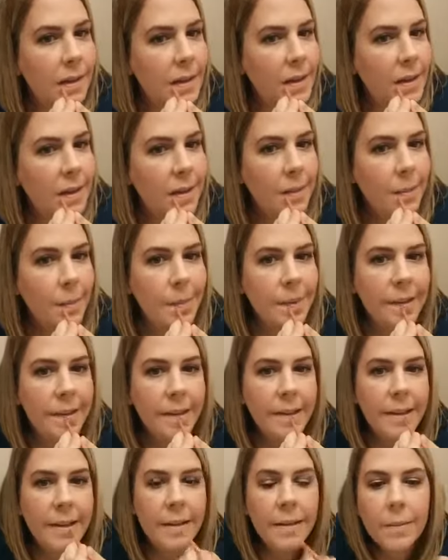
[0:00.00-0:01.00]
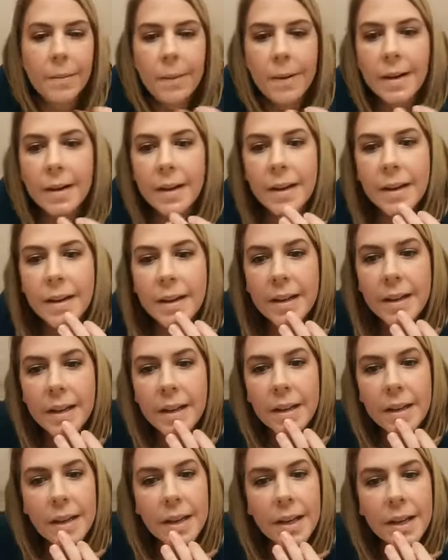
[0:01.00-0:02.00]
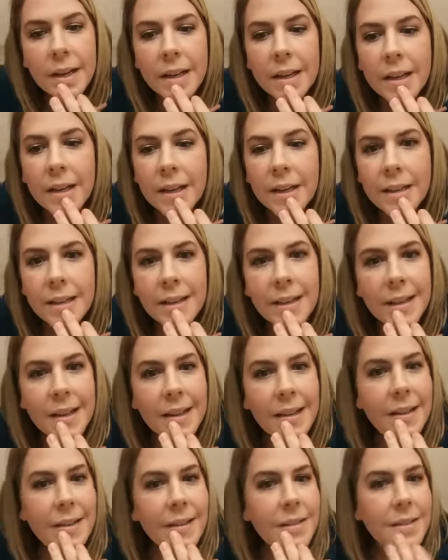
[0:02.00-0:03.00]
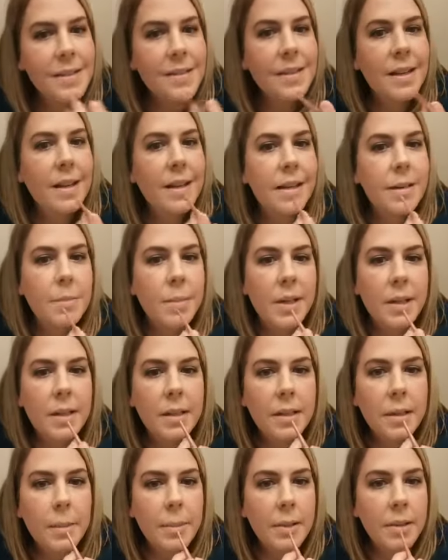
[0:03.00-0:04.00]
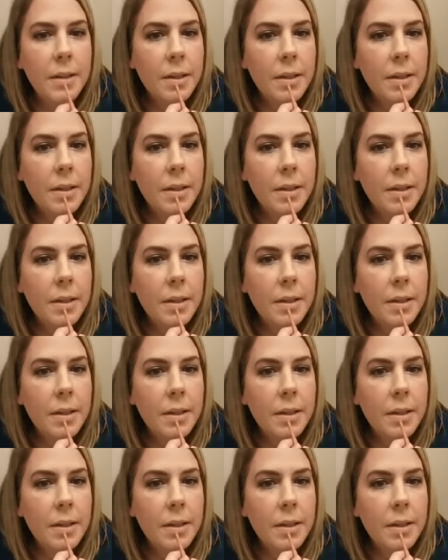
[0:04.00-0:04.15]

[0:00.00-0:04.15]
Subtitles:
and I'm lining right on the outside of my lip.